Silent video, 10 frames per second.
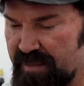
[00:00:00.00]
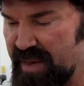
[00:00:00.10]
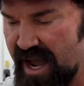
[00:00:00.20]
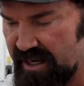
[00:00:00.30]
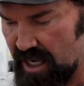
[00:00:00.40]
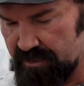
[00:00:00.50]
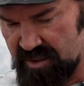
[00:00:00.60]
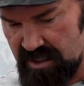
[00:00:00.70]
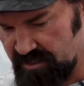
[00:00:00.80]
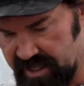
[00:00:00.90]
backup
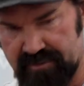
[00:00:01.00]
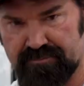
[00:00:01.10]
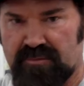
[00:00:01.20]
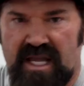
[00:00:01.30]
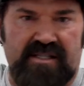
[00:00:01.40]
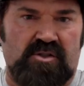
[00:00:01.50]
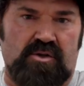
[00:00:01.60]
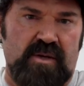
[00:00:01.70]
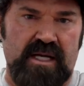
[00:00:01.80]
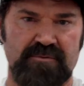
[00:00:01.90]
because I'm like, hey,
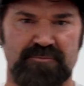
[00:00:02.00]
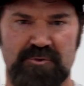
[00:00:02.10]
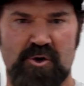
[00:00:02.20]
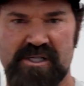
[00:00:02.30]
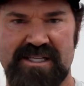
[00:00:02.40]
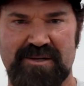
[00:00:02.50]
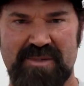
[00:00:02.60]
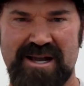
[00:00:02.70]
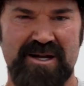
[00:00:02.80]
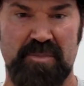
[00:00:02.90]
screw it. You always need a
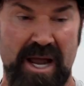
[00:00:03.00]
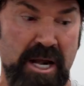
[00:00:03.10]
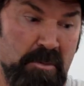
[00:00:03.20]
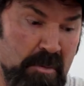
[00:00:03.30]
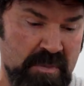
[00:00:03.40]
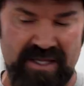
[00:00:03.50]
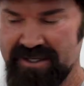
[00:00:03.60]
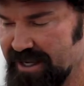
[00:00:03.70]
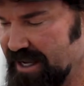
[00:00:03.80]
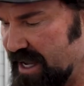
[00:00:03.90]
backup bike.
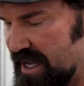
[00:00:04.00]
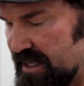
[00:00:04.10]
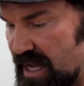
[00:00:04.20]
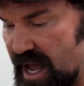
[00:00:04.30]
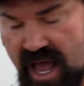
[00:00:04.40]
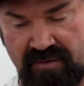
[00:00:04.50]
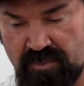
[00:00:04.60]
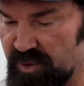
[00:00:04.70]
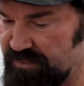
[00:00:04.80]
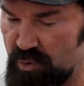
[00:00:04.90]
And I
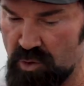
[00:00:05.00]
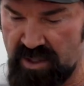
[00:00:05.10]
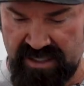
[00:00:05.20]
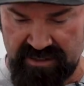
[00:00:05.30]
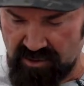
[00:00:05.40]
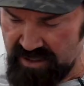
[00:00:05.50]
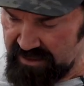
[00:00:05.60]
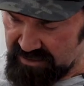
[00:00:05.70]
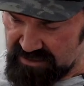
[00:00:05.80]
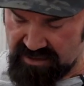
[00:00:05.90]
haven't put fuel in this or
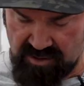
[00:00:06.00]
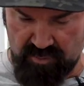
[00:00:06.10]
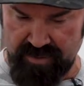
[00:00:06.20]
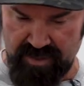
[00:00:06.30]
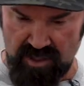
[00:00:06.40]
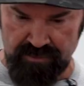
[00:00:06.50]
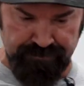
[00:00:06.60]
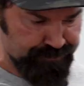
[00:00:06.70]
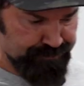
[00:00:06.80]
anything since the rebuild.